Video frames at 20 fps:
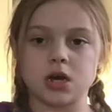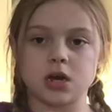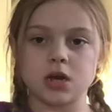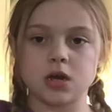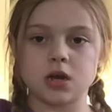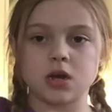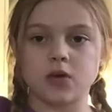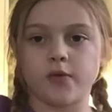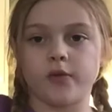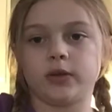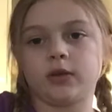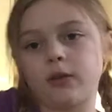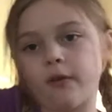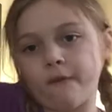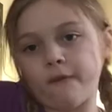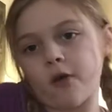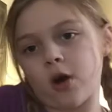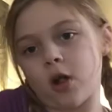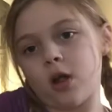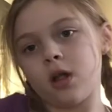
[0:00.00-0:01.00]
it will still
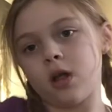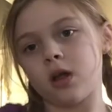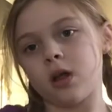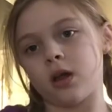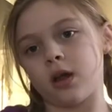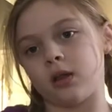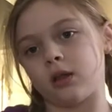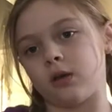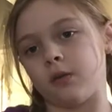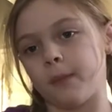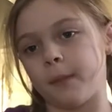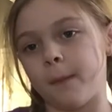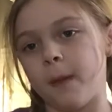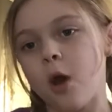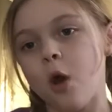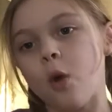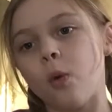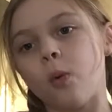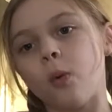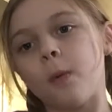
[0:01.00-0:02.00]
fall. And the
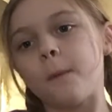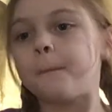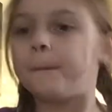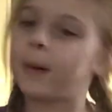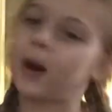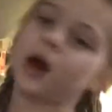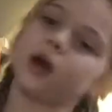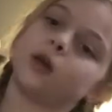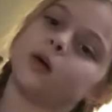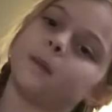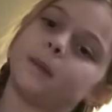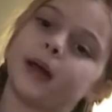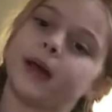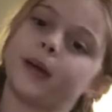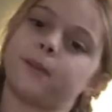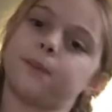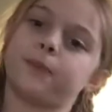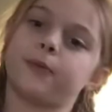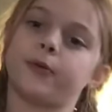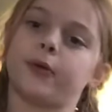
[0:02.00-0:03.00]
bottom might
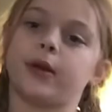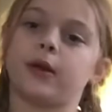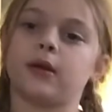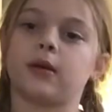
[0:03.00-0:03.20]
break.